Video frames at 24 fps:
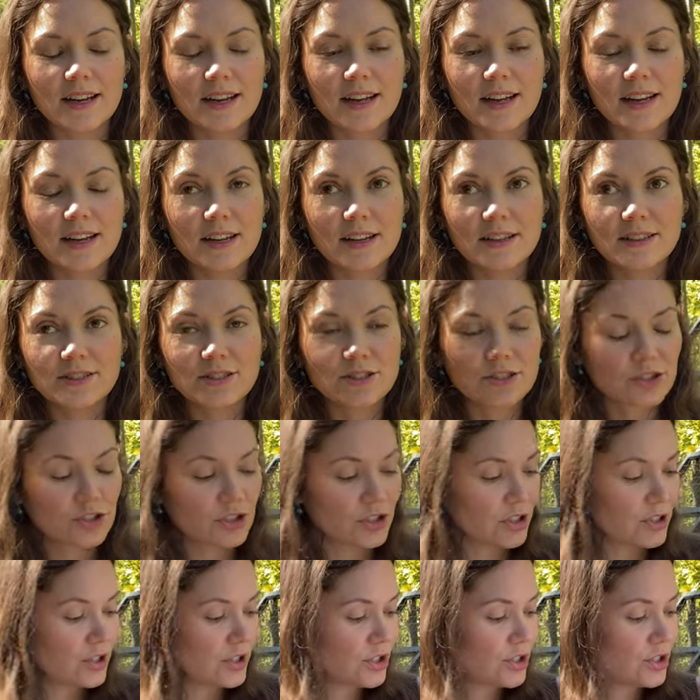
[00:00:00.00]
it's
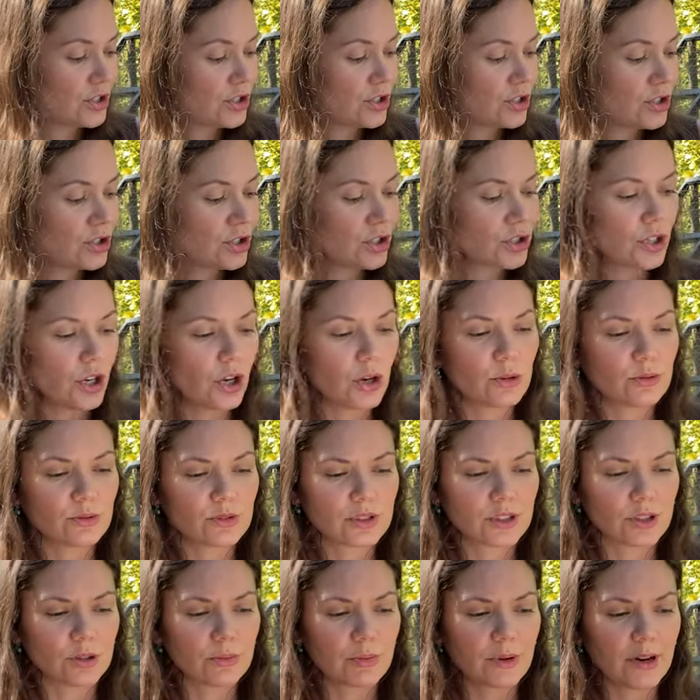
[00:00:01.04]
just so,
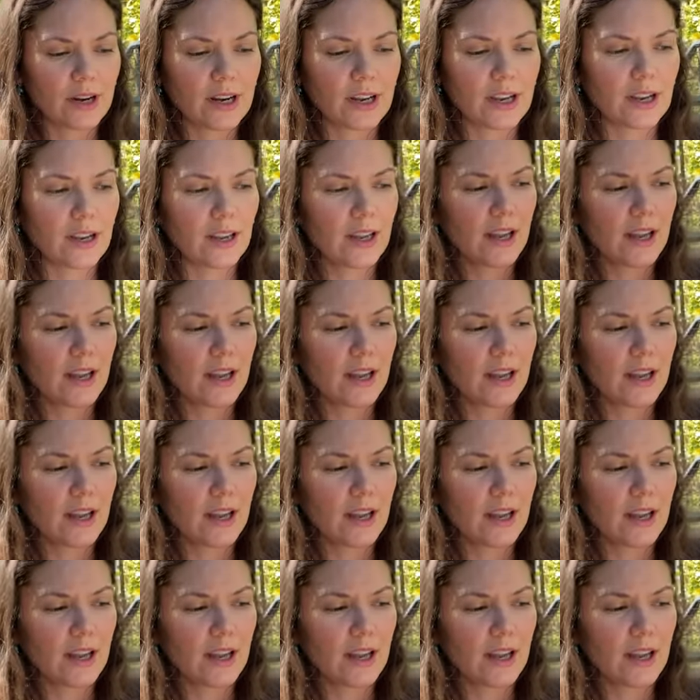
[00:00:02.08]
so pretty.